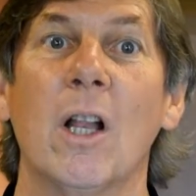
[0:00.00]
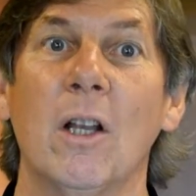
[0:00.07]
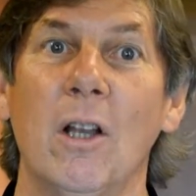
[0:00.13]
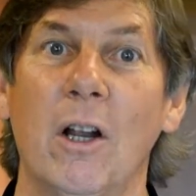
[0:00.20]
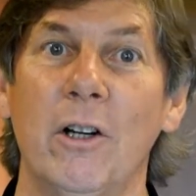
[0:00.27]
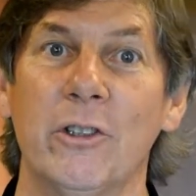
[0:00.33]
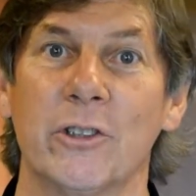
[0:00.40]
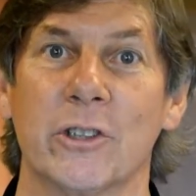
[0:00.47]

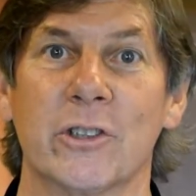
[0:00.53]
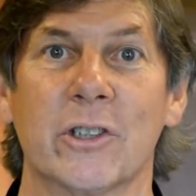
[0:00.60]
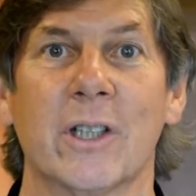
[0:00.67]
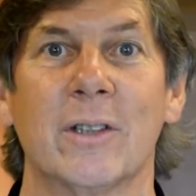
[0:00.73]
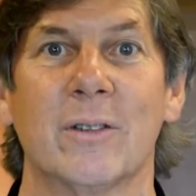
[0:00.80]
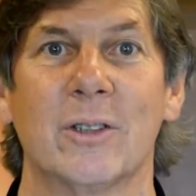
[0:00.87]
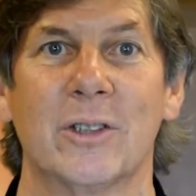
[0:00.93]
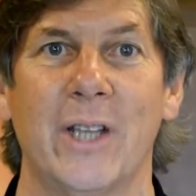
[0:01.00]
largest
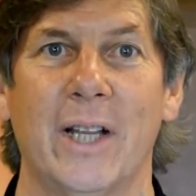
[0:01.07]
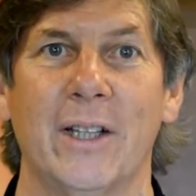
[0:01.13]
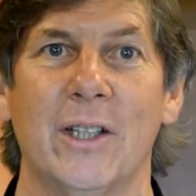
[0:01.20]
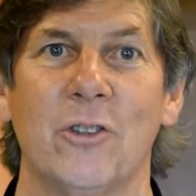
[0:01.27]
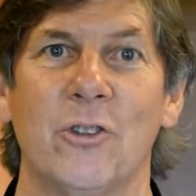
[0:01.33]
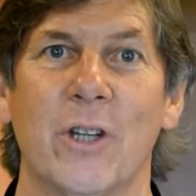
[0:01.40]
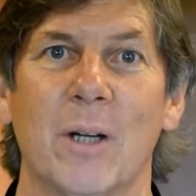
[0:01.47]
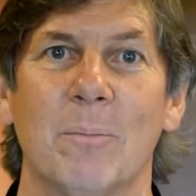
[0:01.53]

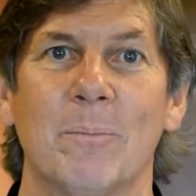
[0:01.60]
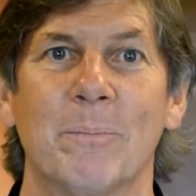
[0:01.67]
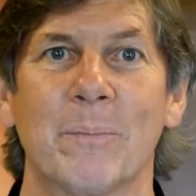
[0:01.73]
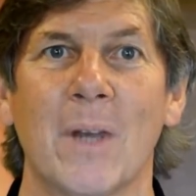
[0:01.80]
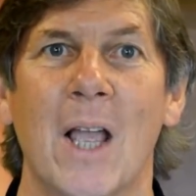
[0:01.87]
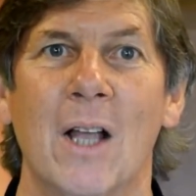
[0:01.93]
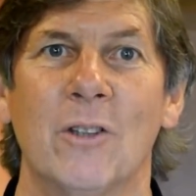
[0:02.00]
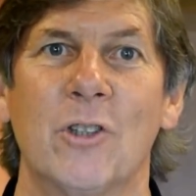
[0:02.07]
sailing ship.
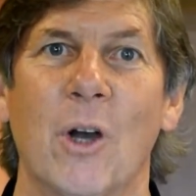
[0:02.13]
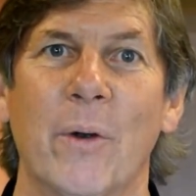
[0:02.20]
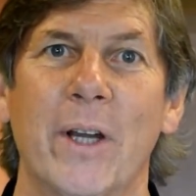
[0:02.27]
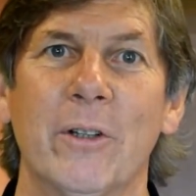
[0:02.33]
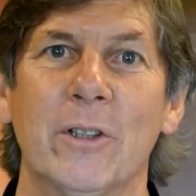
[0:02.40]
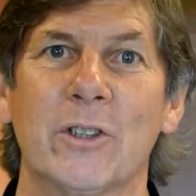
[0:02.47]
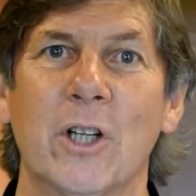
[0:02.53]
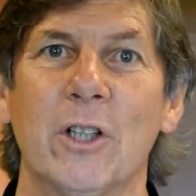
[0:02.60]
So
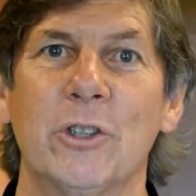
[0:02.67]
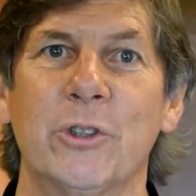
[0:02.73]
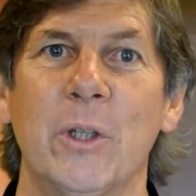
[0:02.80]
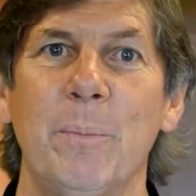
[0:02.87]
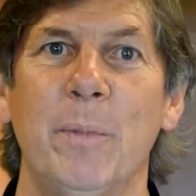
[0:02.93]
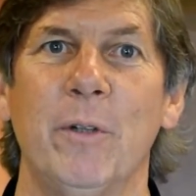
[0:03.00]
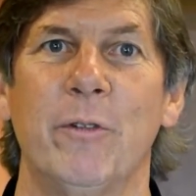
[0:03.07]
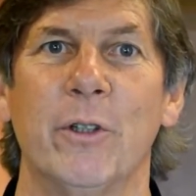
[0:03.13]
here is our
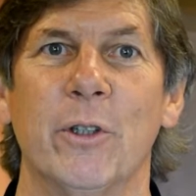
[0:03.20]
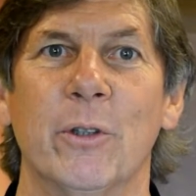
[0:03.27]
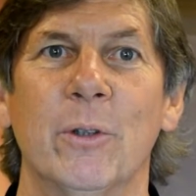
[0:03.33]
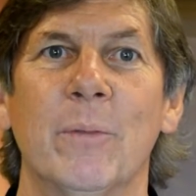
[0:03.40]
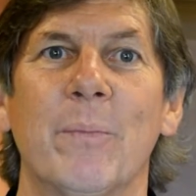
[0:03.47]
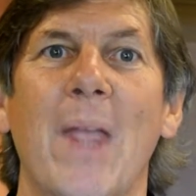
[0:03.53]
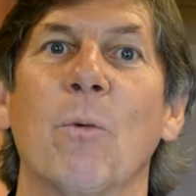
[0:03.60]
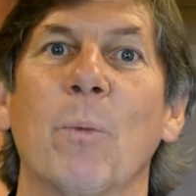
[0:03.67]
trip
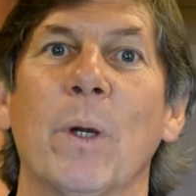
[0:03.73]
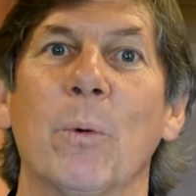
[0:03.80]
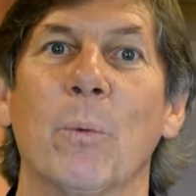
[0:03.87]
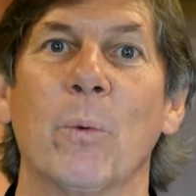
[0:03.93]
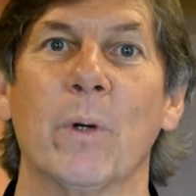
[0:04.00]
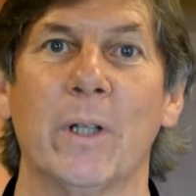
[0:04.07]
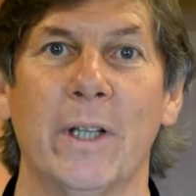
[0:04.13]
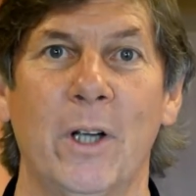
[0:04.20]
review, and we
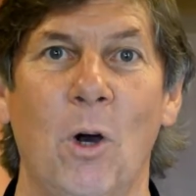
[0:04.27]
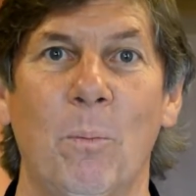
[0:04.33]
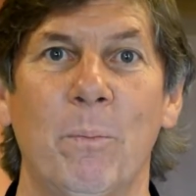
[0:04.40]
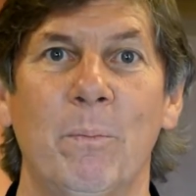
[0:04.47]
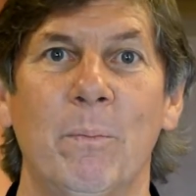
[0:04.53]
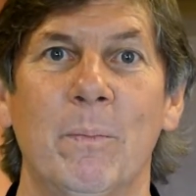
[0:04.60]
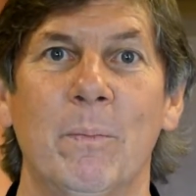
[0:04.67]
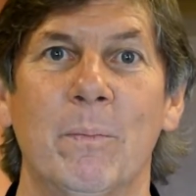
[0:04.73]
really
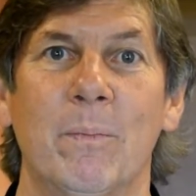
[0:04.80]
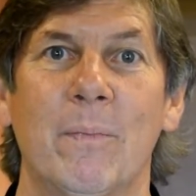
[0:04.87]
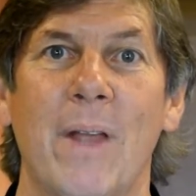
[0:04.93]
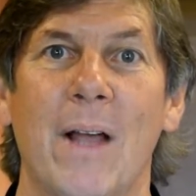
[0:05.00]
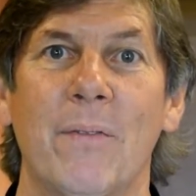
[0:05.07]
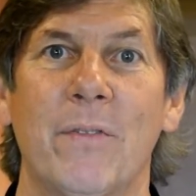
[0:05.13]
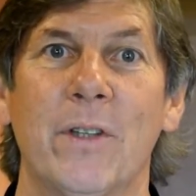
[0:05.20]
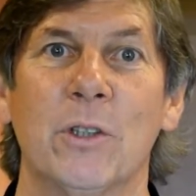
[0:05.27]
hope
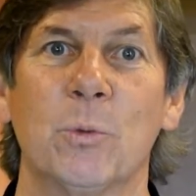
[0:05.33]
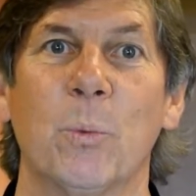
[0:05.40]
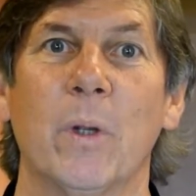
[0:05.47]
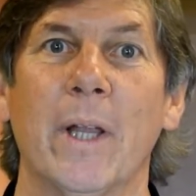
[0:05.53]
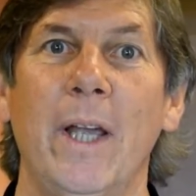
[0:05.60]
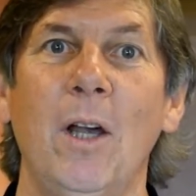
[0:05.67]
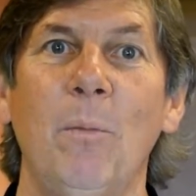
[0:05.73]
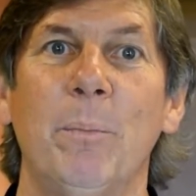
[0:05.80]
that this
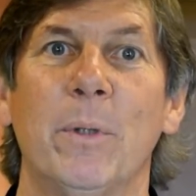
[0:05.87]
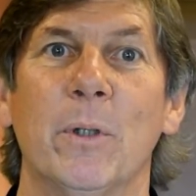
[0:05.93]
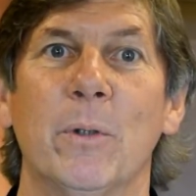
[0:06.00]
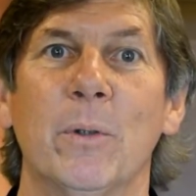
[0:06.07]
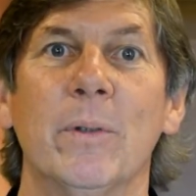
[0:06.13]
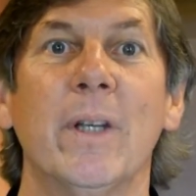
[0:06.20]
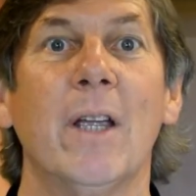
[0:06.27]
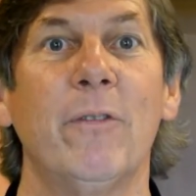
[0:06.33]
will help
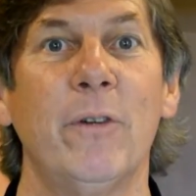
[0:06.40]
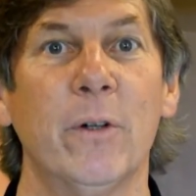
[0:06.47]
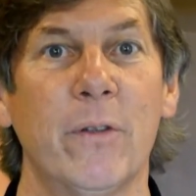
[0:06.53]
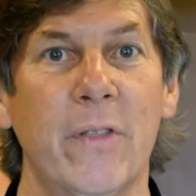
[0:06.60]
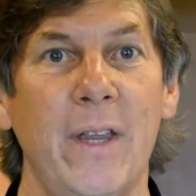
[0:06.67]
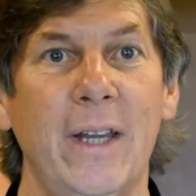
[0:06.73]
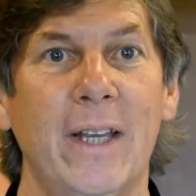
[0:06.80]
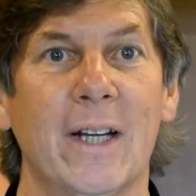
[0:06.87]
you if you're
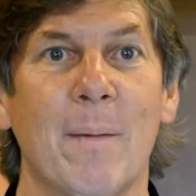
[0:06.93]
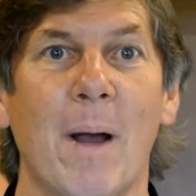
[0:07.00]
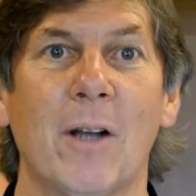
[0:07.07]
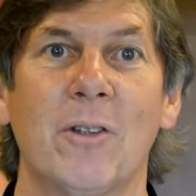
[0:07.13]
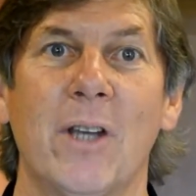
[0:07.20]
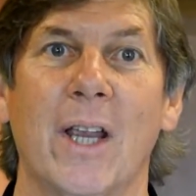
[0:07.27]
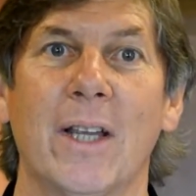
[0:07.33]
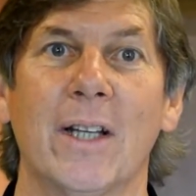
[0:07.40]
thinking
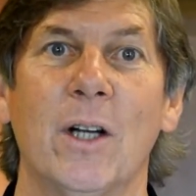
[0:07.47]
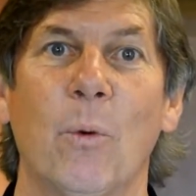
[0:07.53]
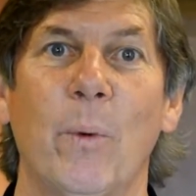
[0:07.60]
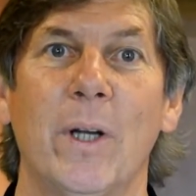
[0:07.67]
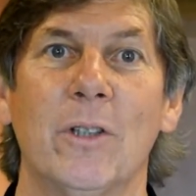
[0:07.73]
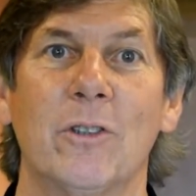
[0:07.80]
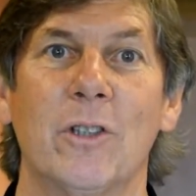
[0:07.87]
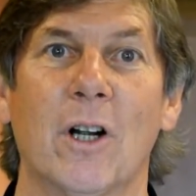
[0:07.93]
about taking a
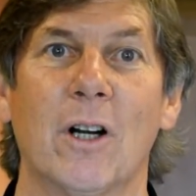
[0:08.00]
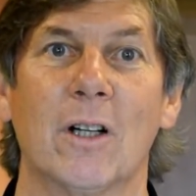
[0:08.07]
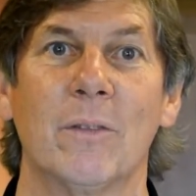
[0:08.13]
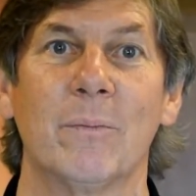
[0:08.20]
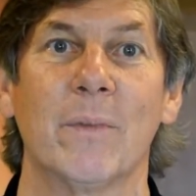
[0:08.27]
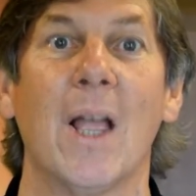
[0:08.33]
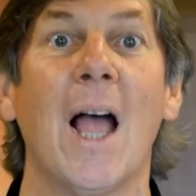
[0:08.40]
Windstar,